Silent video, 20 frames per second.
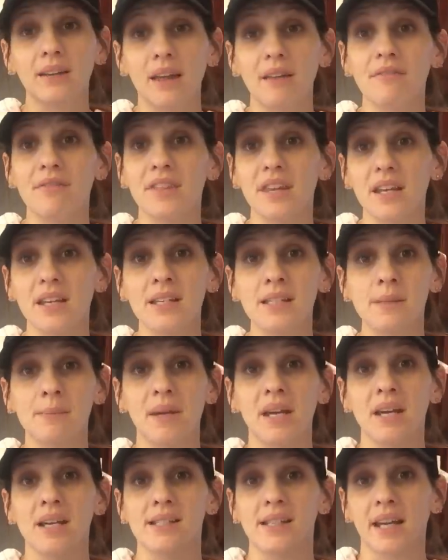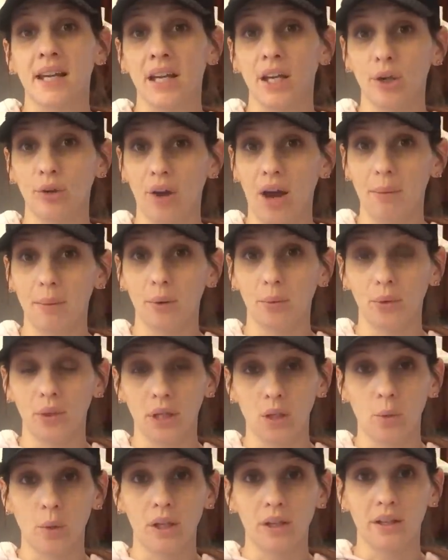I love these because I can grab it
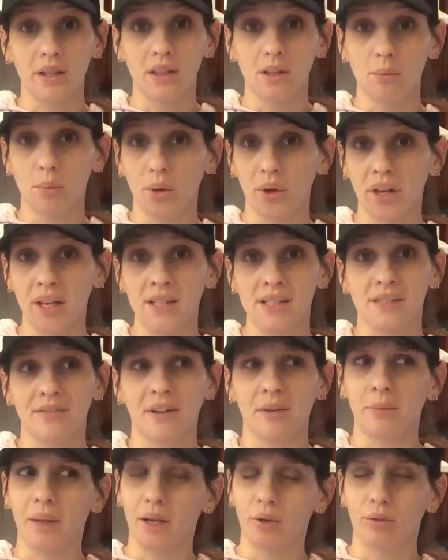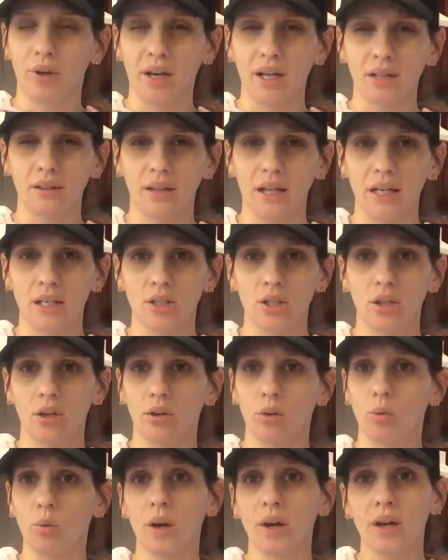really quickly in the mornings if I'm like running late to go
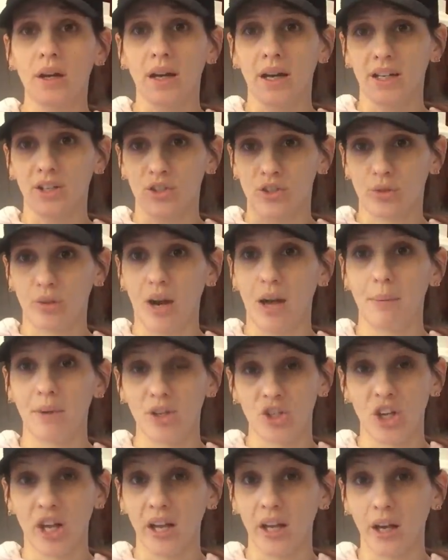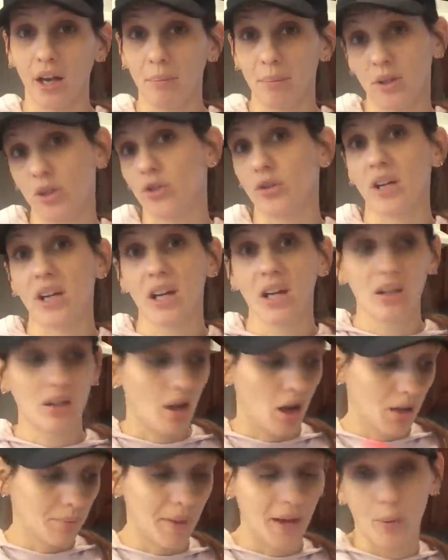to work. I can just grab it, shake it up, and drink it
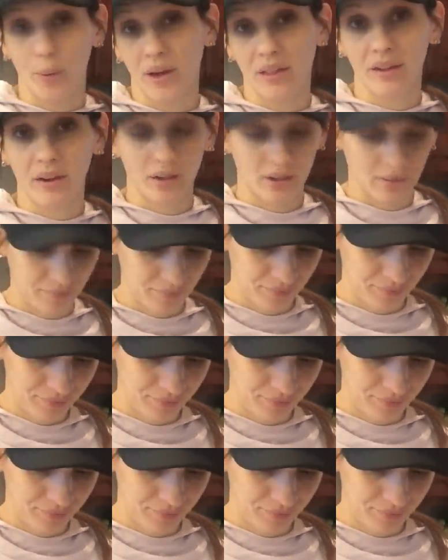on my way there.